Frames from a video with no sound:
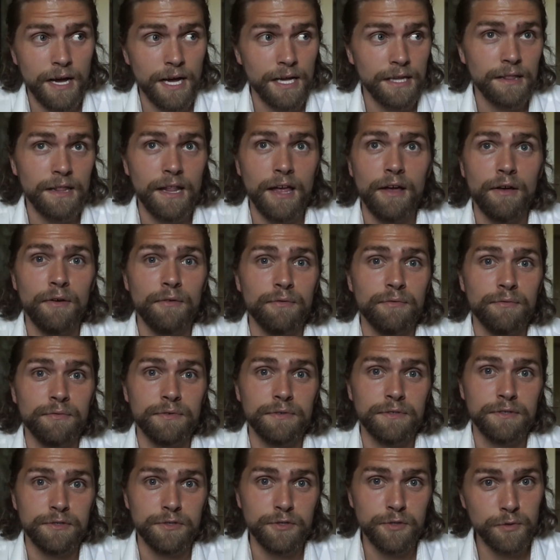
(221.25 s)
I
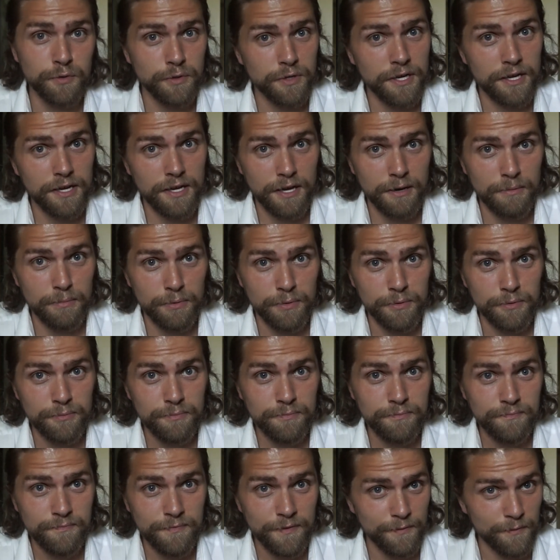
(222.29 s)
love Duke
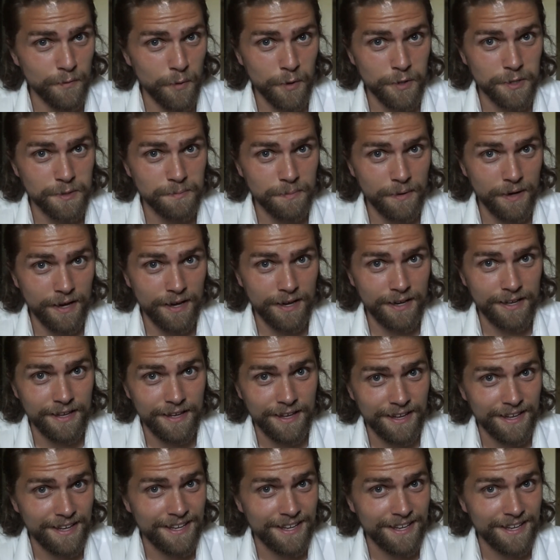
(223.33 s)
Kaboom, voiced by